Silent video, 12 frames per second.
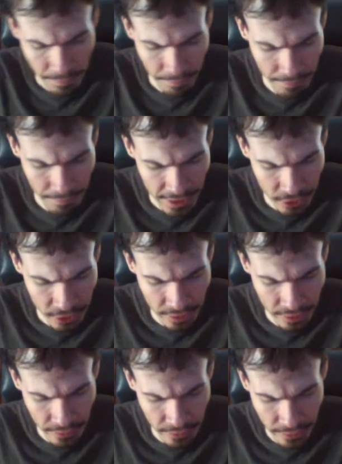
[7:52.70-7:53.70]
may
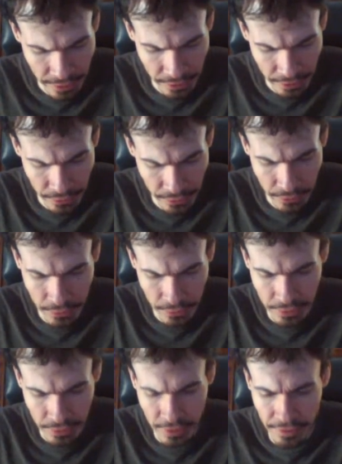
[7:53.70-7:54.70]
actually require you
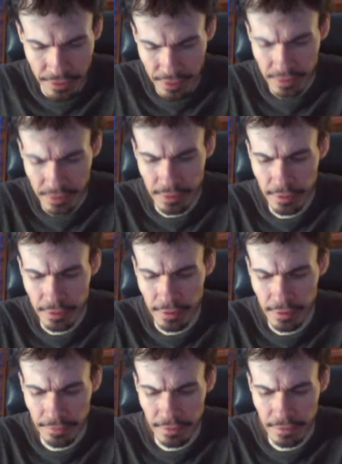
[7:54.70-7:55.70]
to suffer some sort
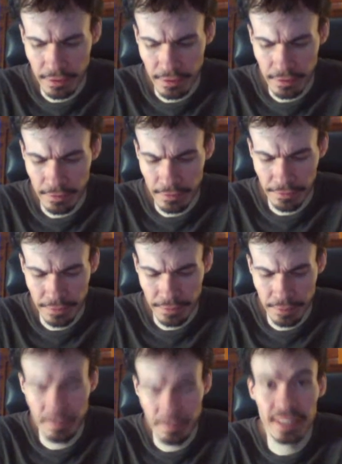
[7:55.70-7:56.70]
of
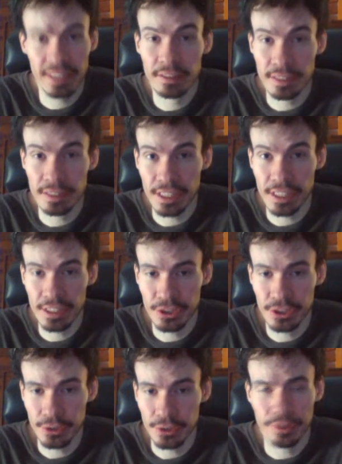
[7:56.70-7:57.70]
penalty,
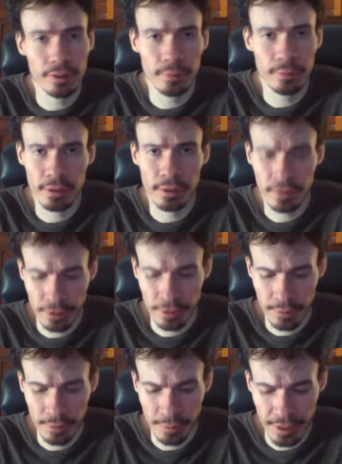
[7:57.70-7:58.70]
short-term,
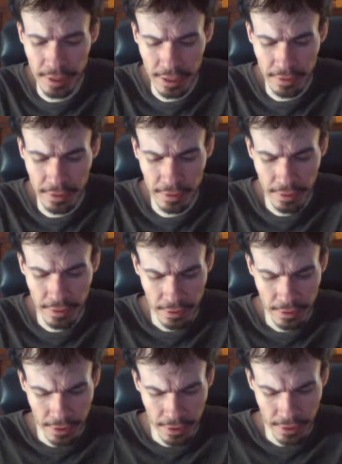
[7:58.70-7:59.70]
long-term, depending
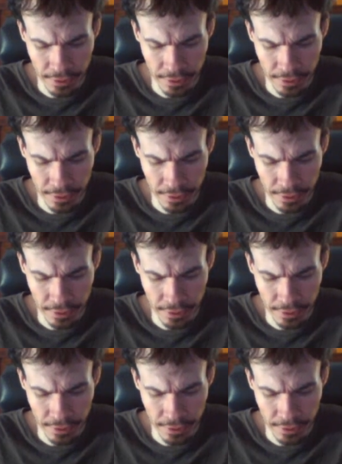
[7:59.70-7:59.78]
on the